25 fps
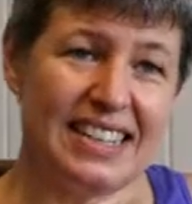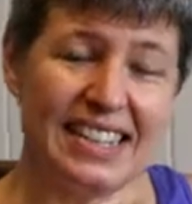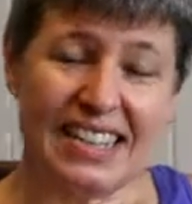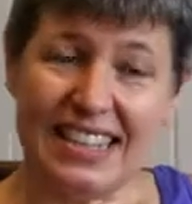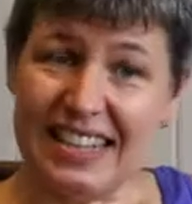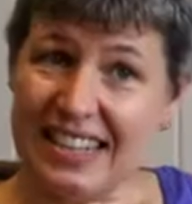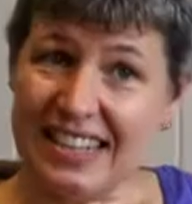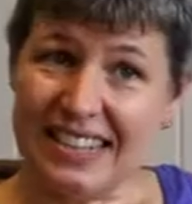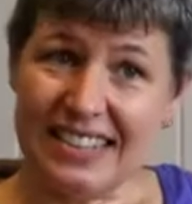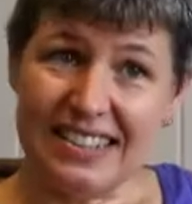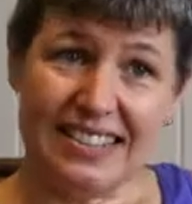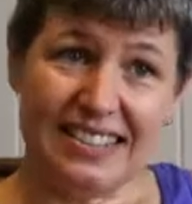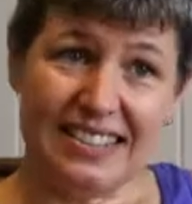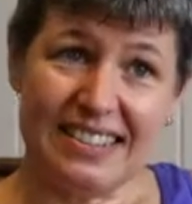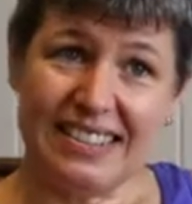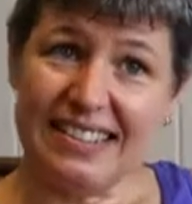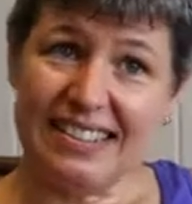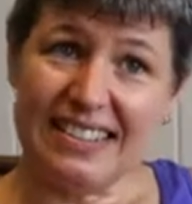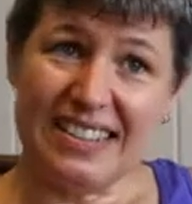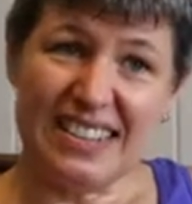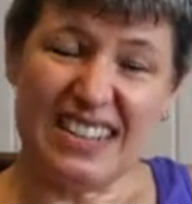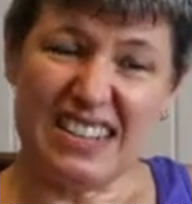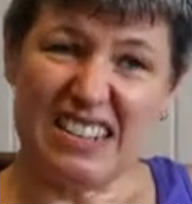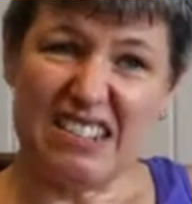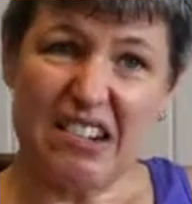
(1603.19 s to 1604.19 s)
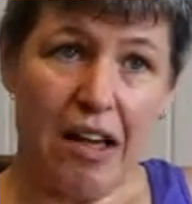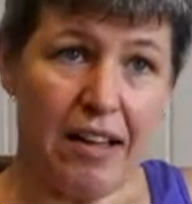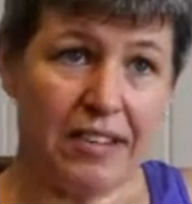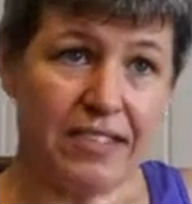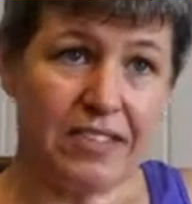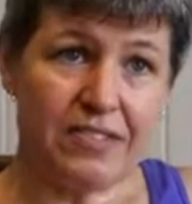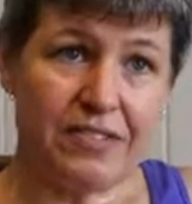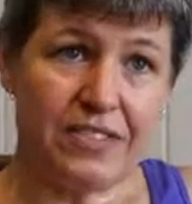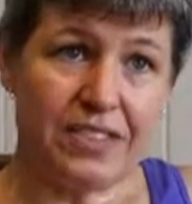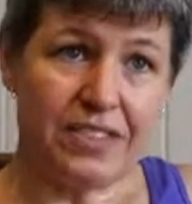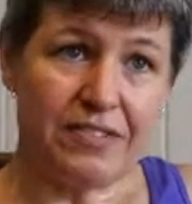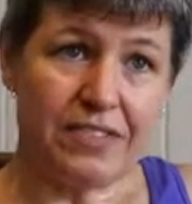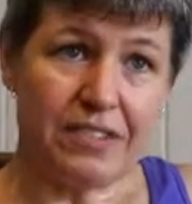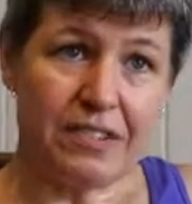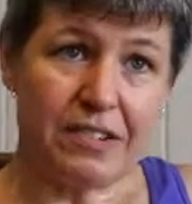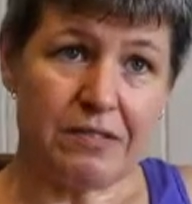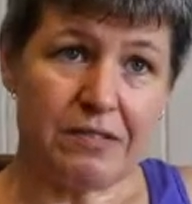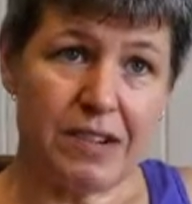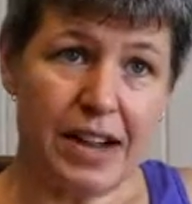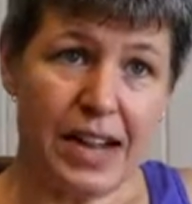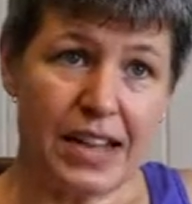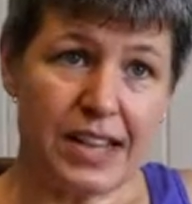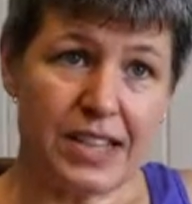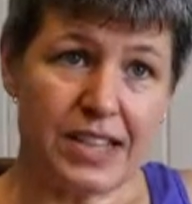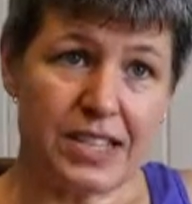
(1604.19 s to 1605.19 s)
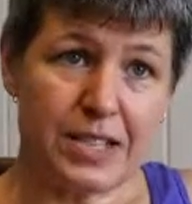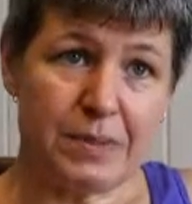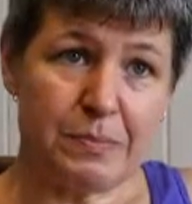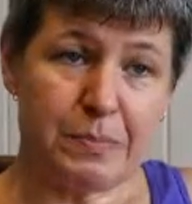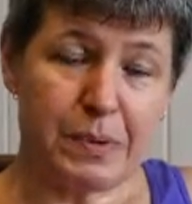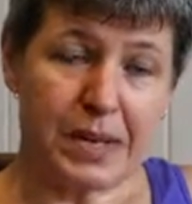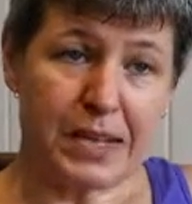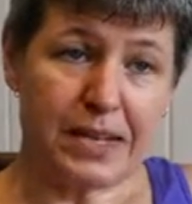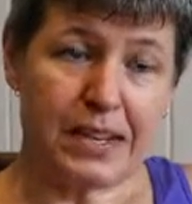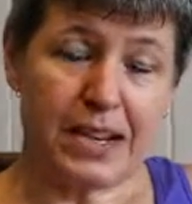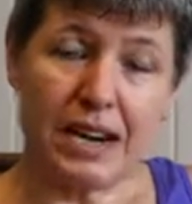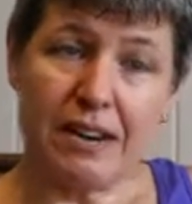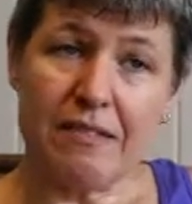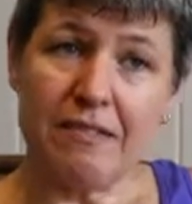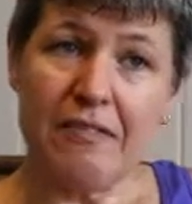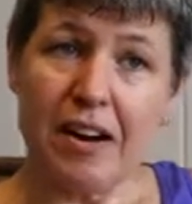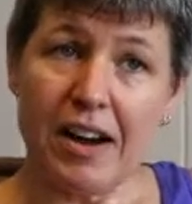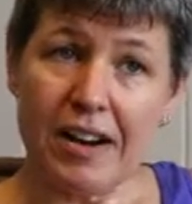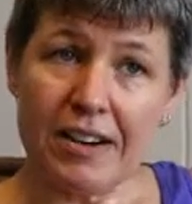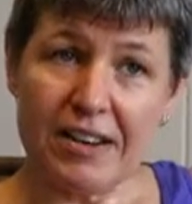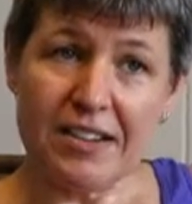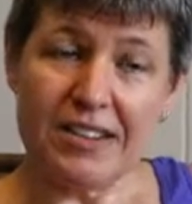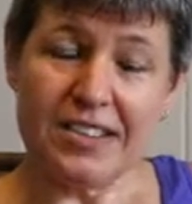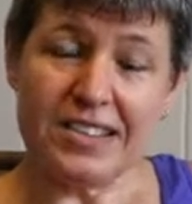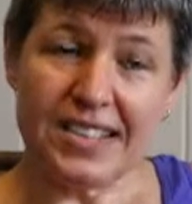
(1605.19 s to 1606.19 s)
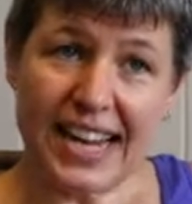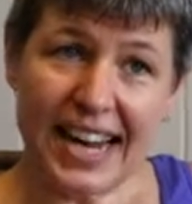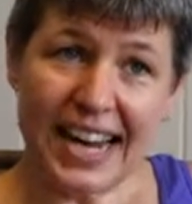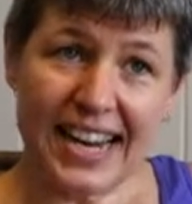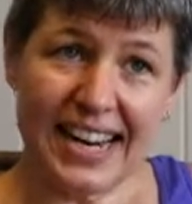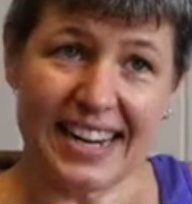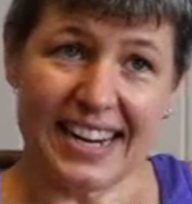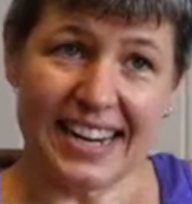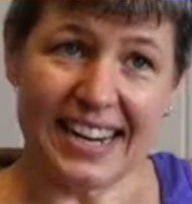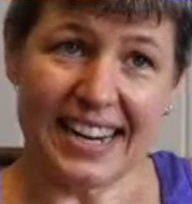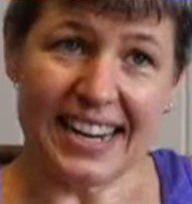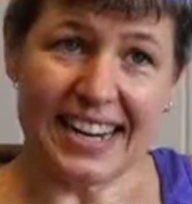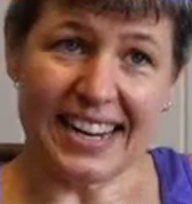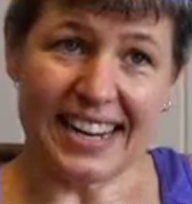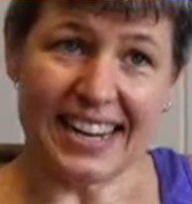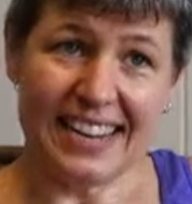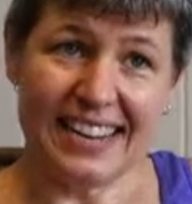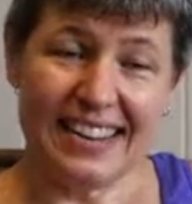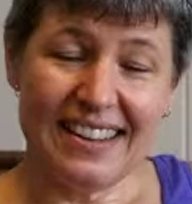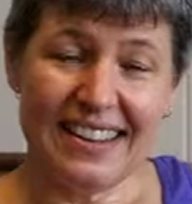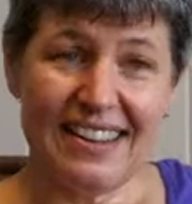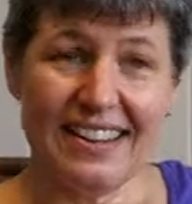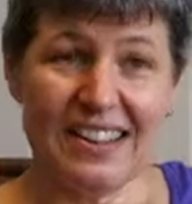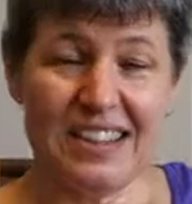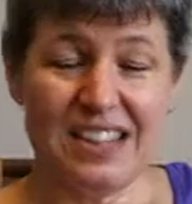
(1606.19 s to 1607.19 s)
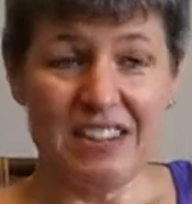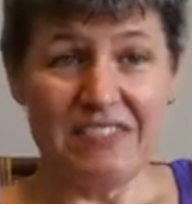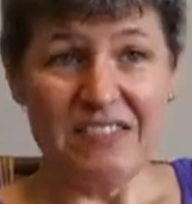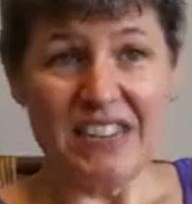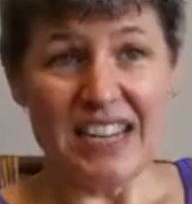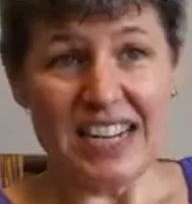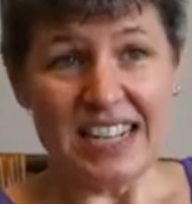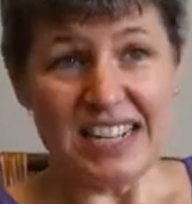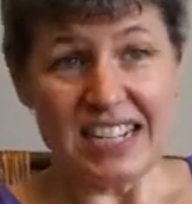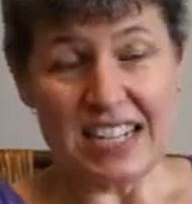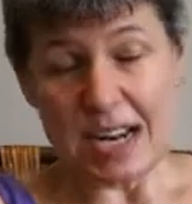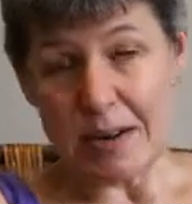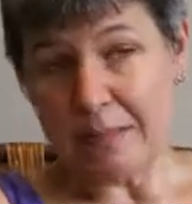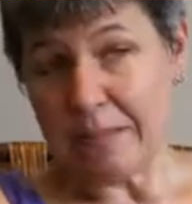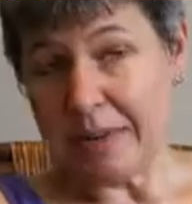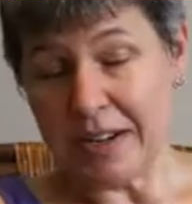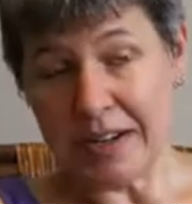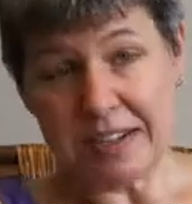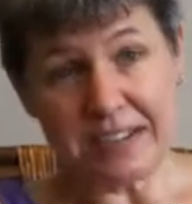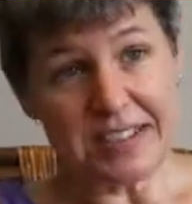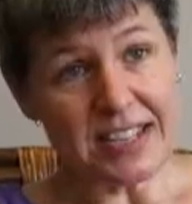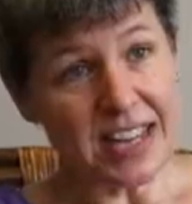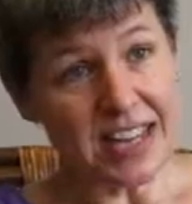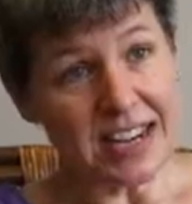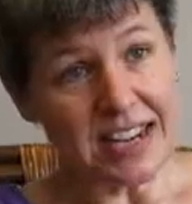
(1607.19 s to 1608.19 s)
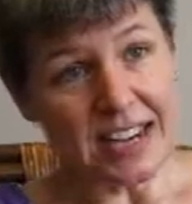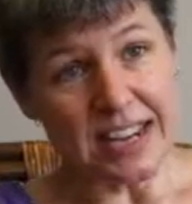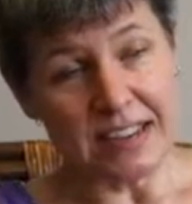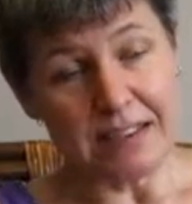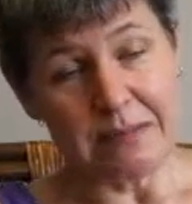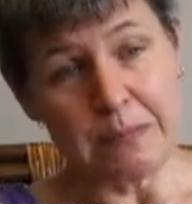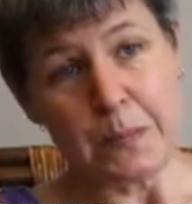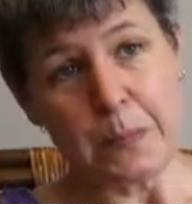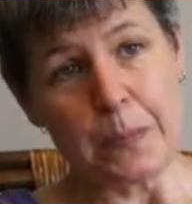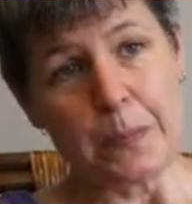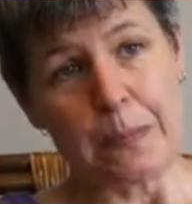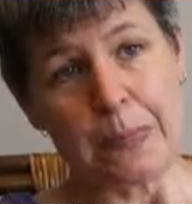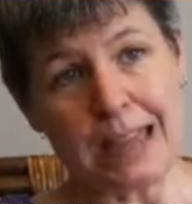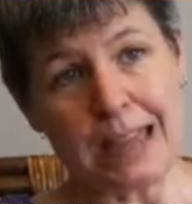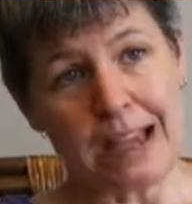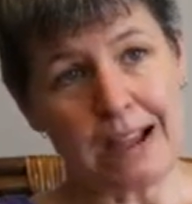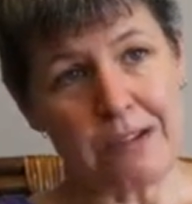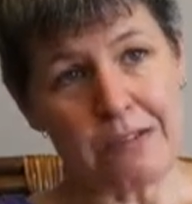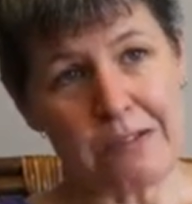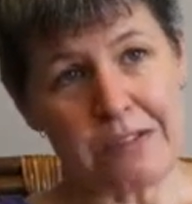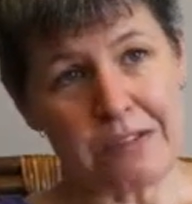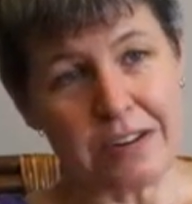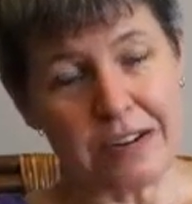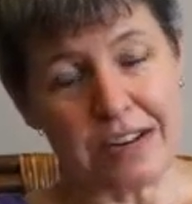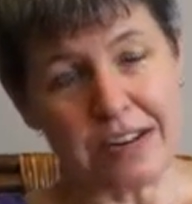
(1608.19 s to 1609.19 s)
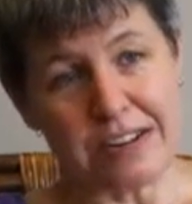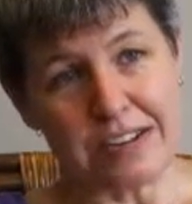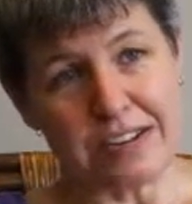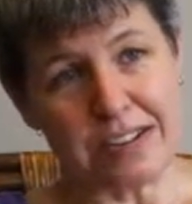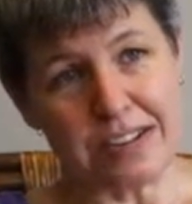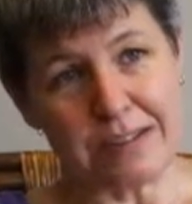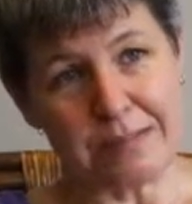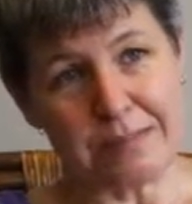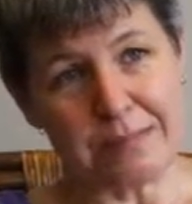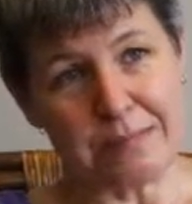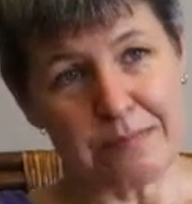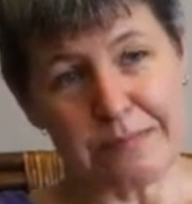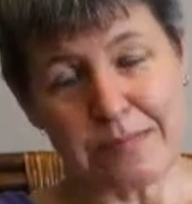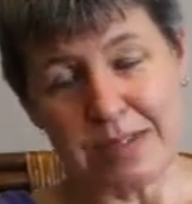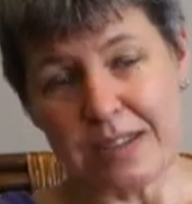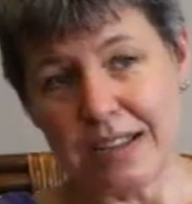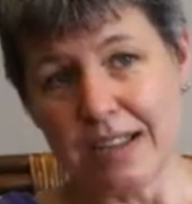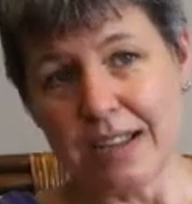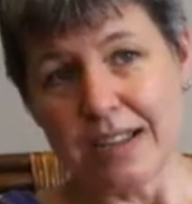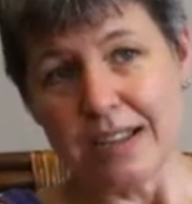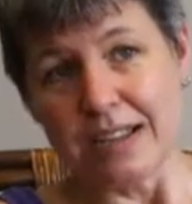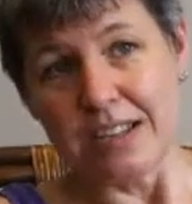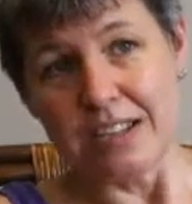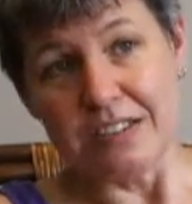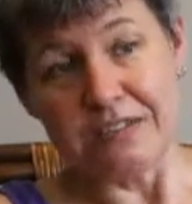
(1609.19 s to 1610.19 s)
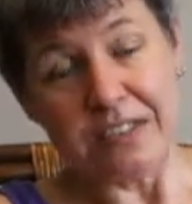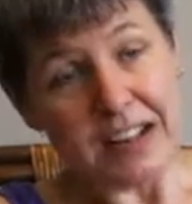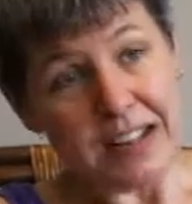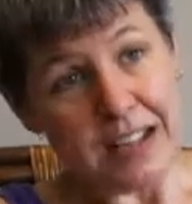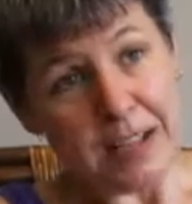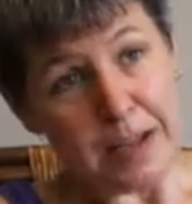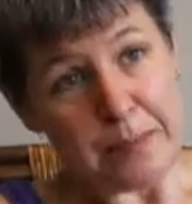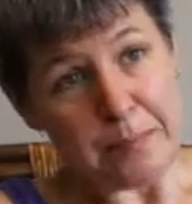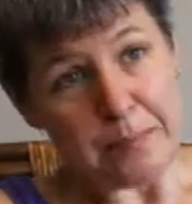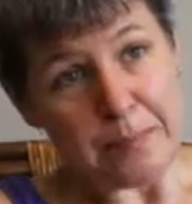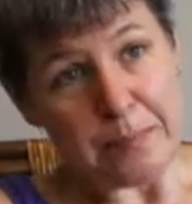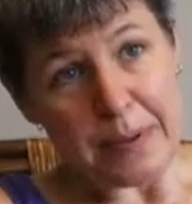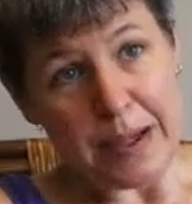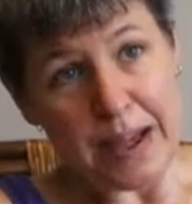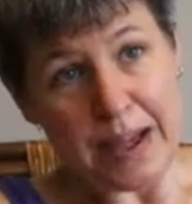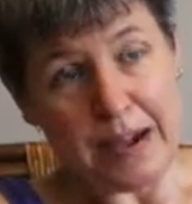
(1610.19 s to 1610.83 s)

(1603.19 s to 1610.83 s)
in lots of different ways, but kind of understanding the phenotype, understanding how organisms develop,